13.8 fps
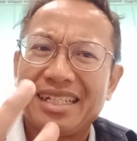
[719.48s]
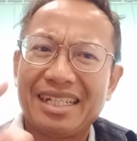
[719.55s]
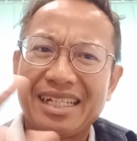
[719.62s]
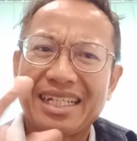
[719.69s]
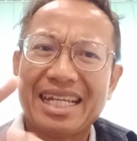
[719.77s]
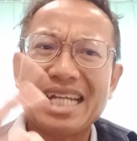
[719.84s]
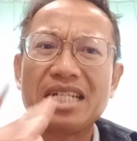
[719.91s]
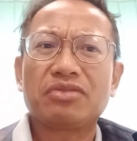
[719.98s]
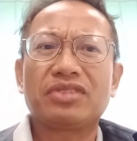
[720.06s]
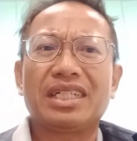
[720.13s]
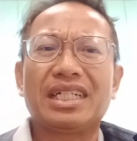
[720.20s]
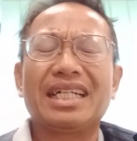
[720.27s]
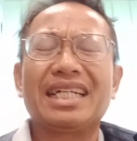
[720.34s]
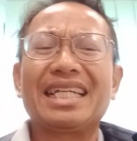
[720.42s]
kind of
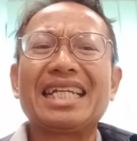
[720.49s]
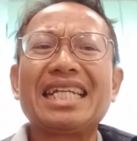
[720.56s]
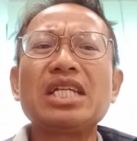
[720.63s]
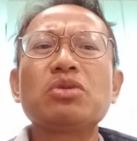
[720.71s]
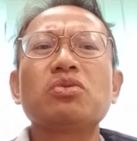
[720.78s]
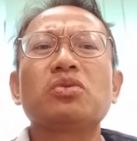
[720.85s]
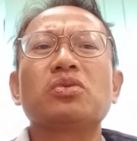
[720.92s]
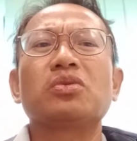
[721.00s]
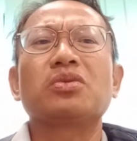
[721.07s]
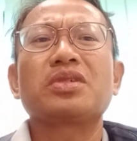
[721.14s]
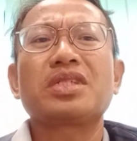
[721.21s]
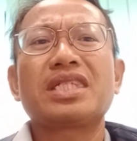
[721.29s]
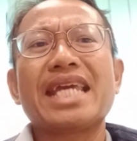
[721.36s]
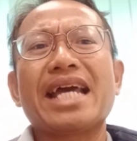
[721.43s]
a new
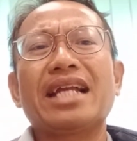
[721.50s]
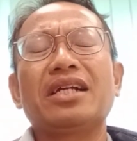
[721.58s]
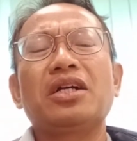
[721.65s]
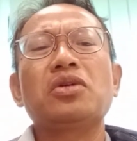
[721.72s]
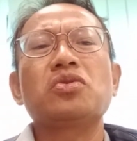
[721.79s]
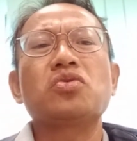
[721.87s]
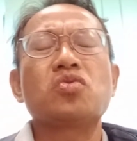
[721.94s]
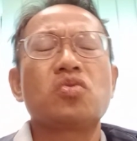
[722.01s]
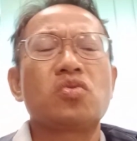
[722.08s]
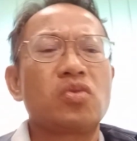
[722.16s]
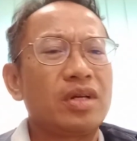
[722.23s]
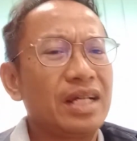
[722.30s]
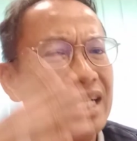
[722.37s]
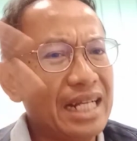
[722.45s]
CLO.
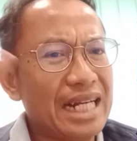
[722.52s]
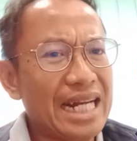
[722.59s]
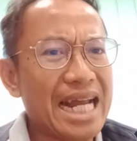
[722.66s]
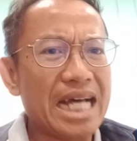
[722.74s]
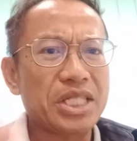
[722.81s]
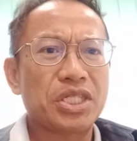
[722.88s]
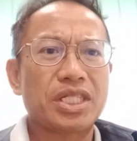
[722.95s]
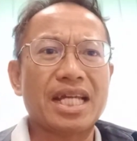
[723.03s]
Last